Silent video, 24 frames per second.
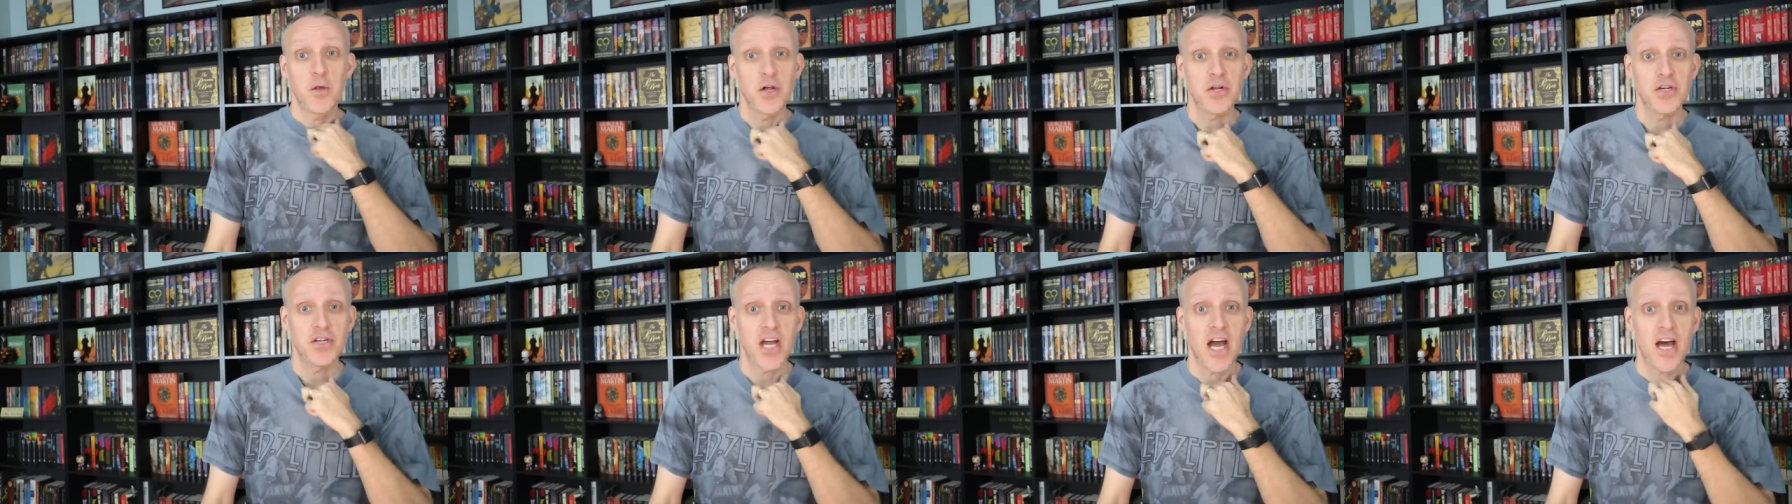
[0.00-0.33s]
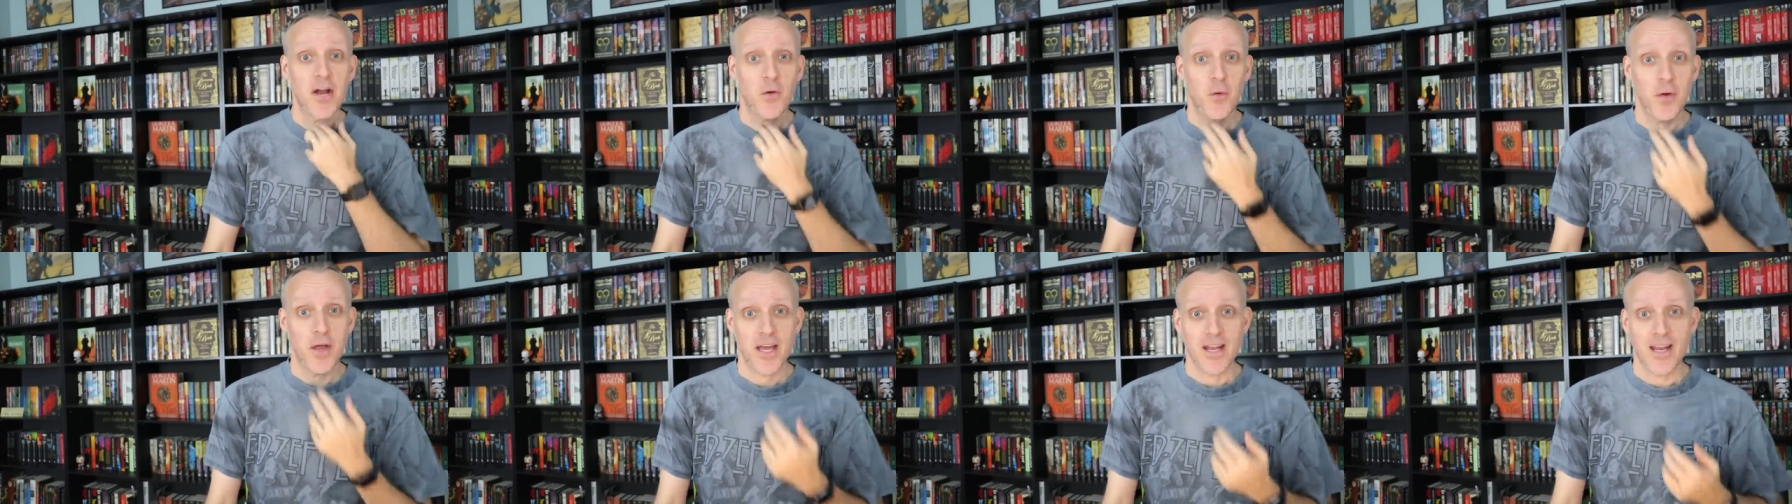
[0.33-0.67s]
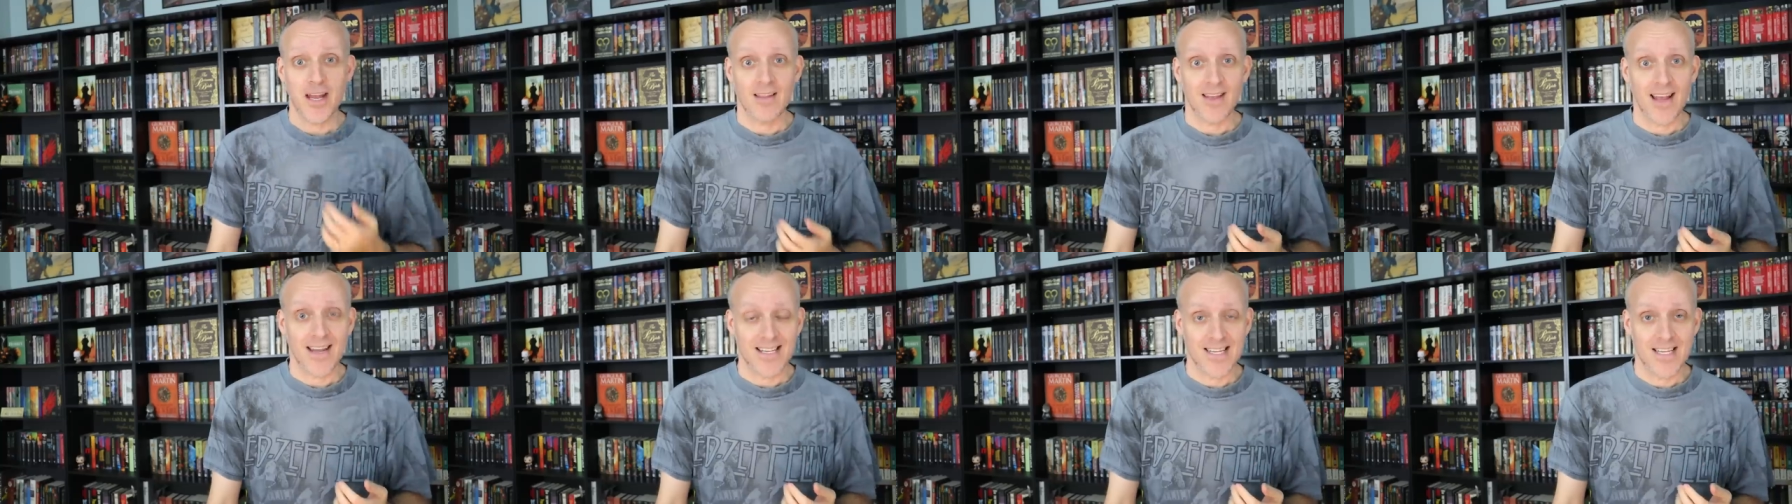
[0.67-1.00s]
the channel
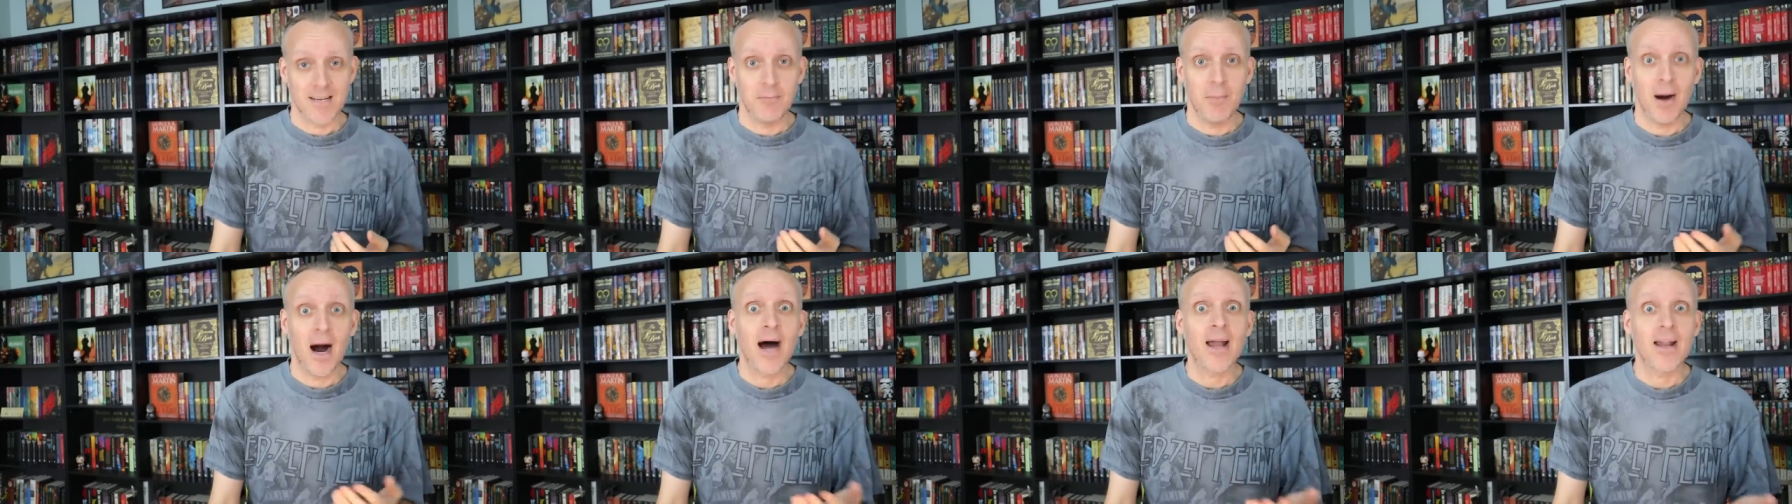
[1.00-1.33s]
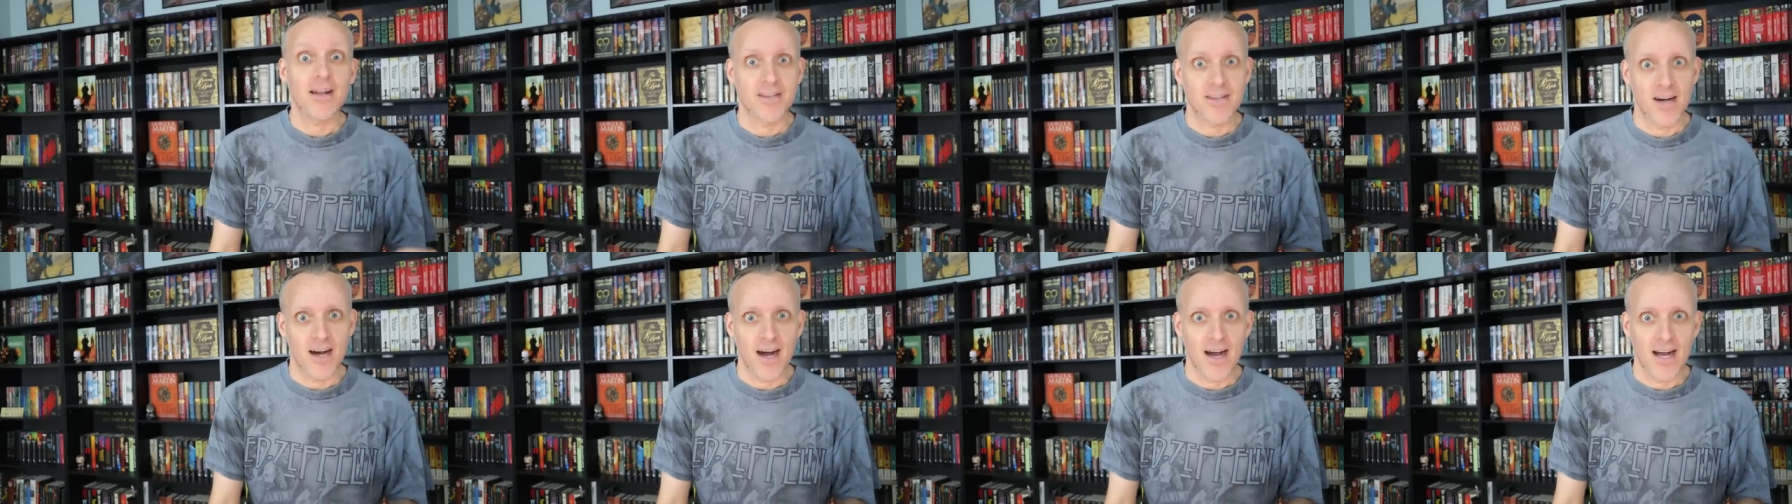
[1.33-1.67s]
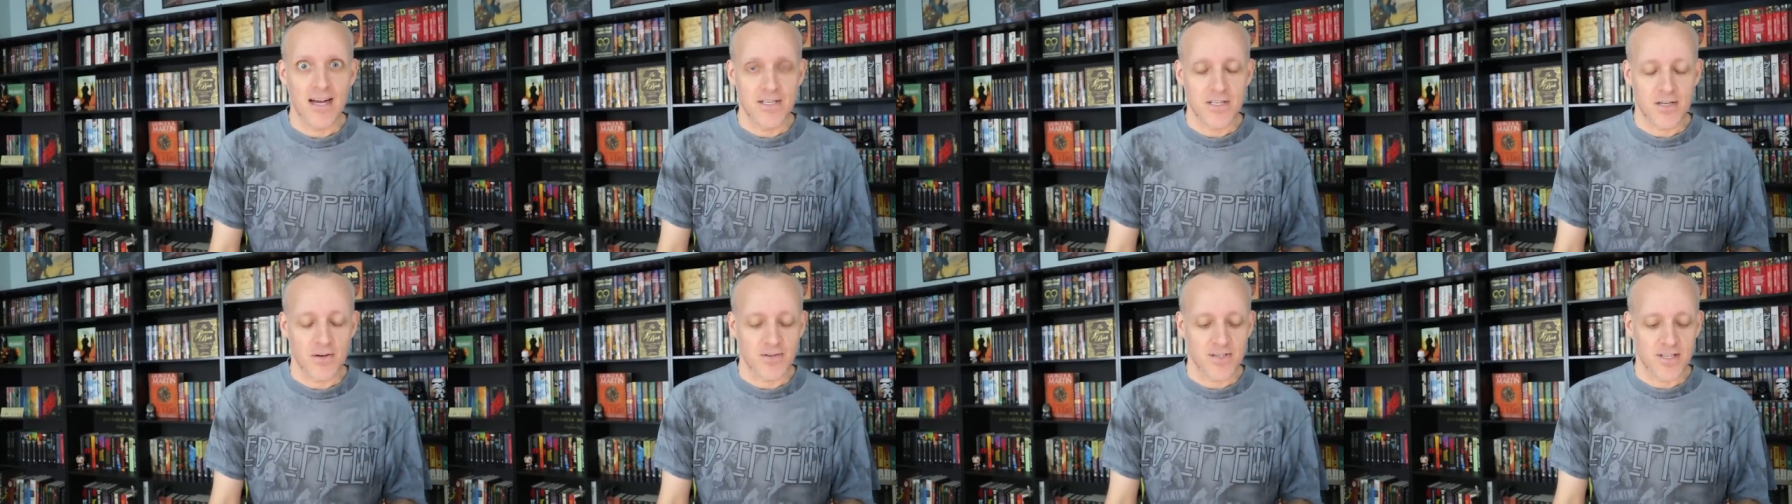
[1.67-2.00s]
getting like
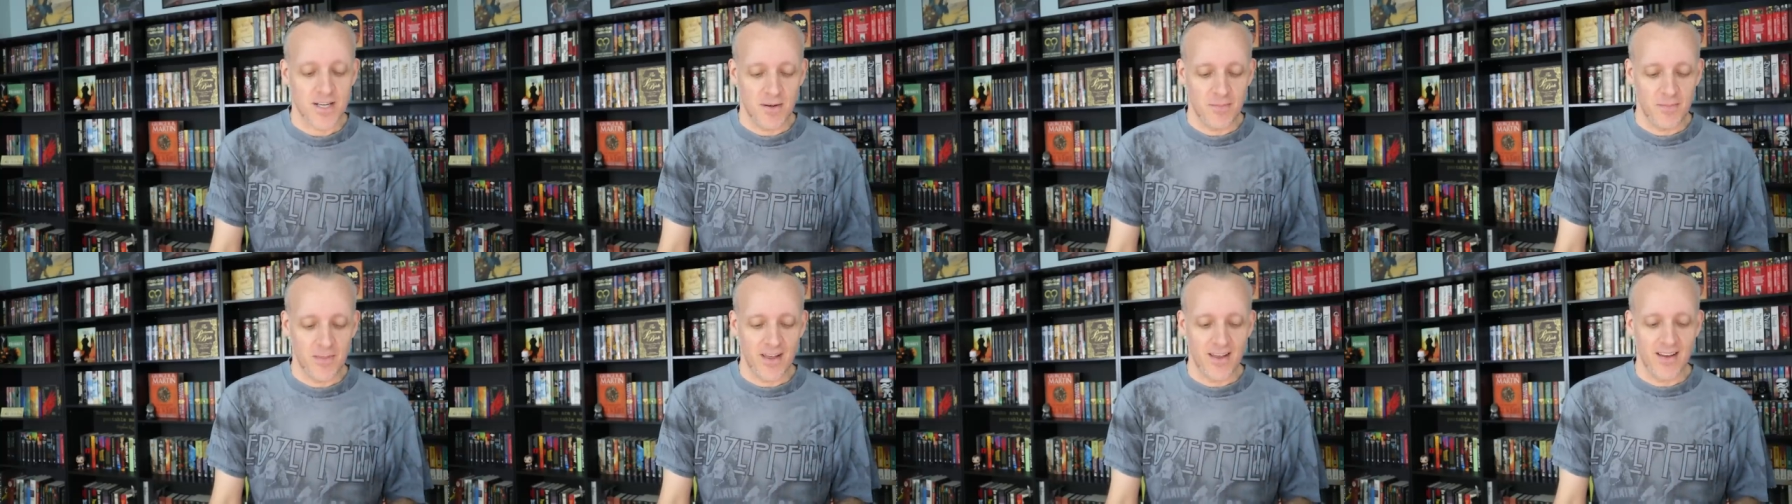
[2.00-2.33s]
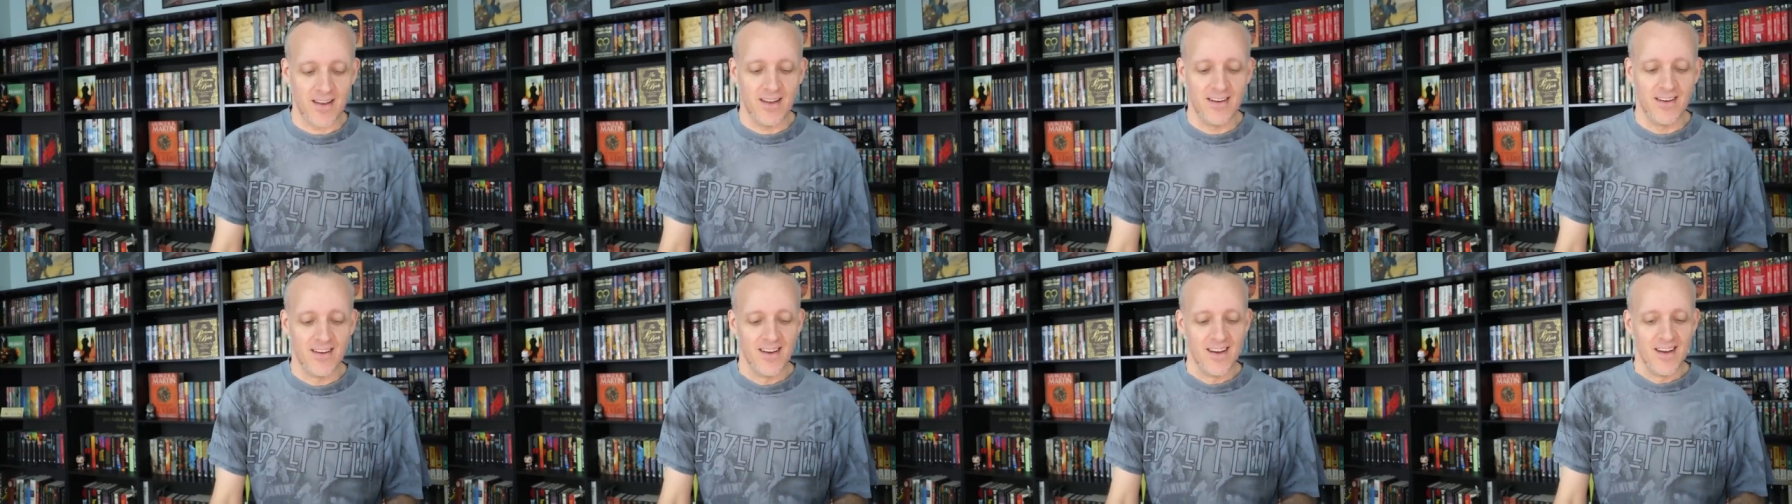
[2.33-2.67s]
demonetized or something,